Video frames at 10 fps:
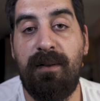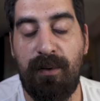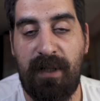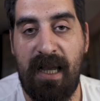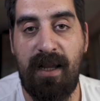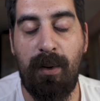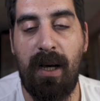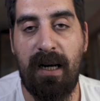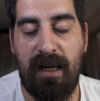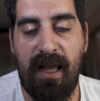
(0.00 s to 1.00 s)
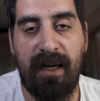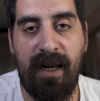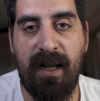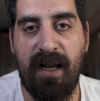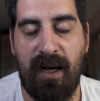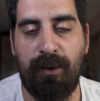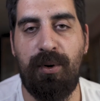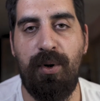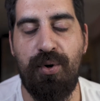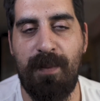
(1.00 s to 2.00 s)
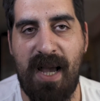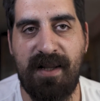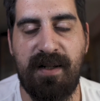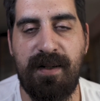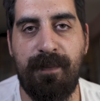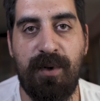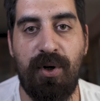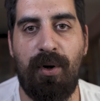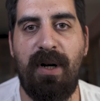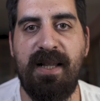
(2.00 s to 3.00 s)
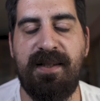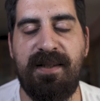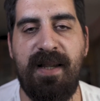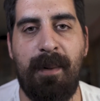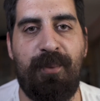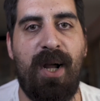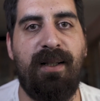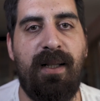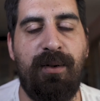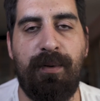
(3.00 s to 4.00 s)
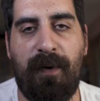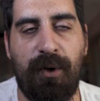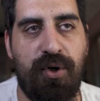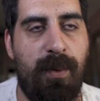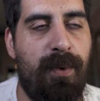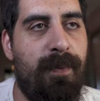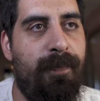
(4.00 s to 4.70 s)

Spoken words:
Today we are learning how to use masks, so let's jump right into Photoshop.